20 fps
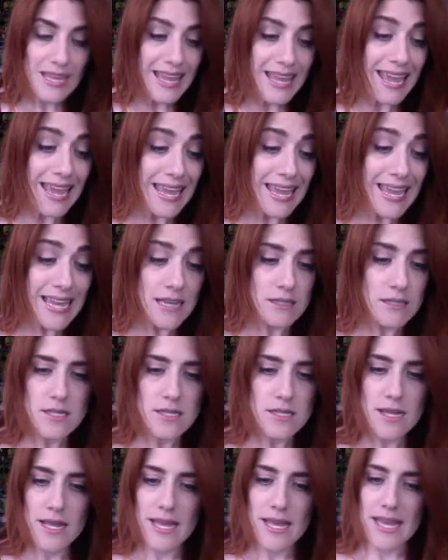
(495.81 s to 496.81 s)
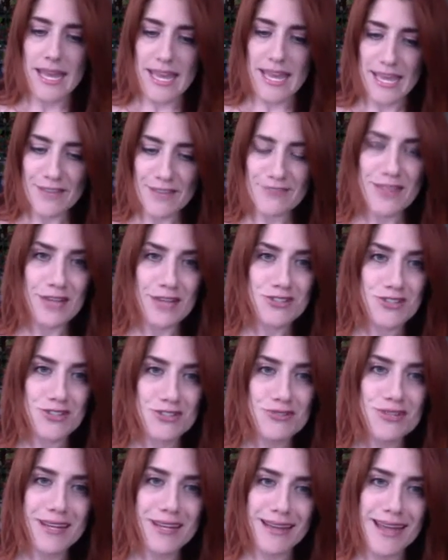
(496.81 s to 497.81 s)
And if that true
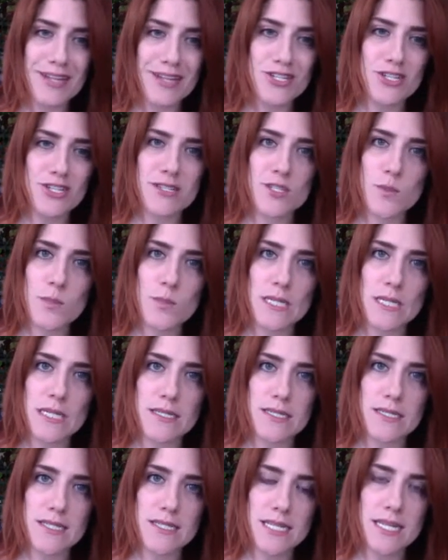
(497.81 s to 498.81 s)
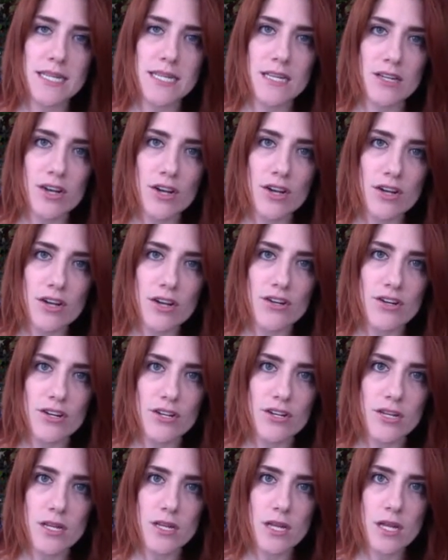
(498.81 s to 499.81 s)
connection is being seen and
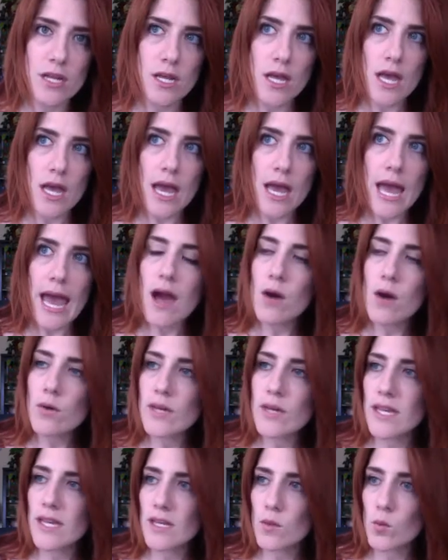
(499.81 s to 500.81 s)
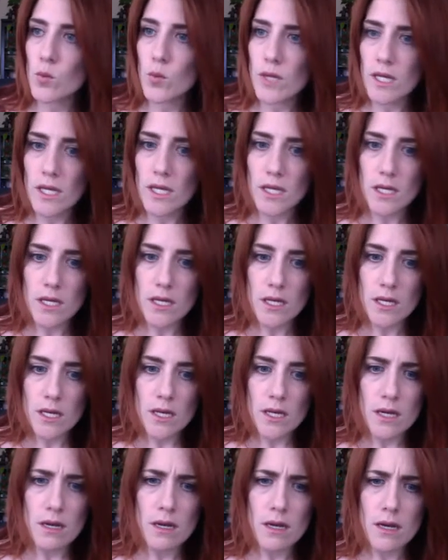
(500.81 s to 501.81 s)
heard, how can we
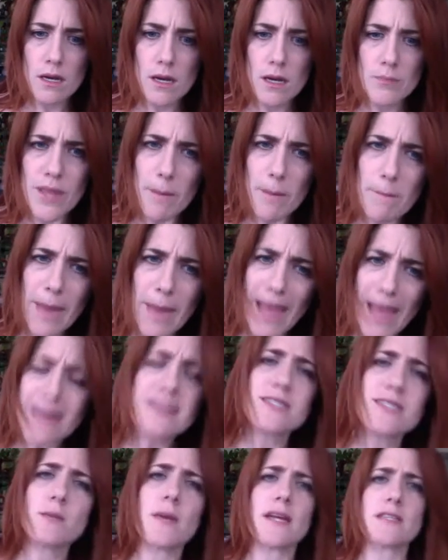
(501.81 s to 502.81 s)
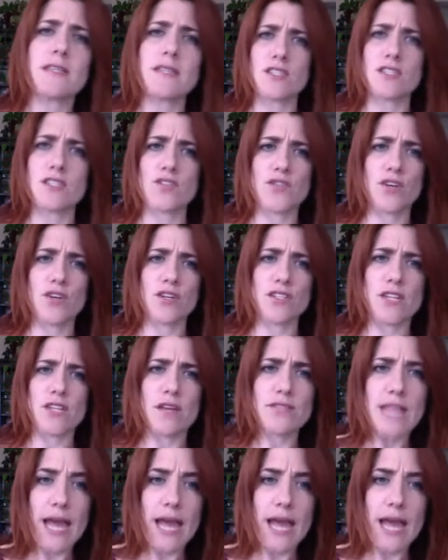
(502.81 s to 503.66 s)
maximize this for ourselves?